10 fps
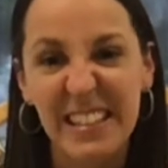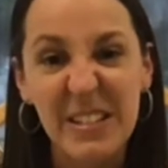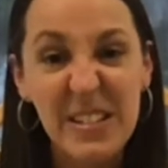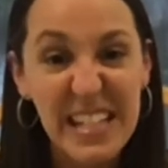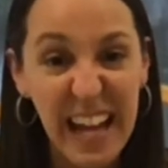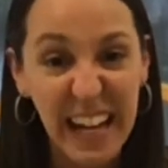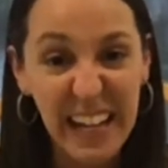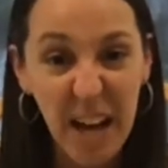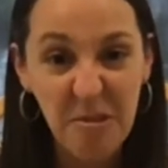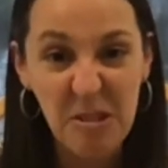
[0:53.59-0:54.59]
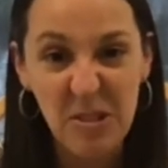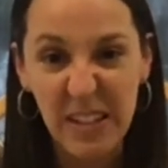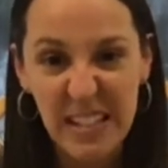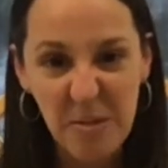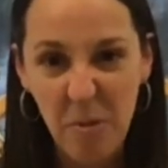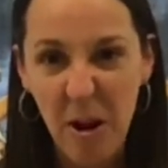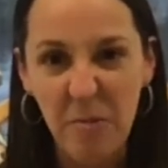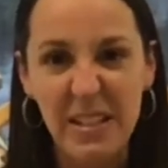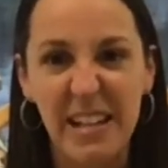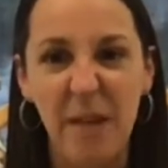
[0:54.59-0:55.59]
So today I'm enjoying some one -on
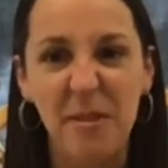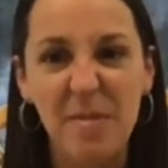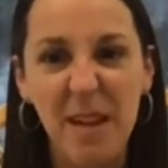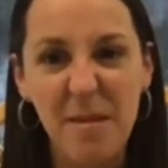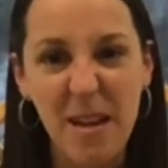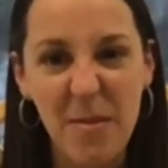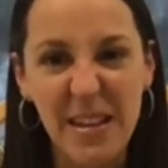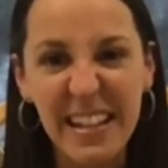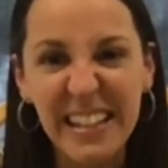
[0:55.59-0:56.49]
-one time with my baby.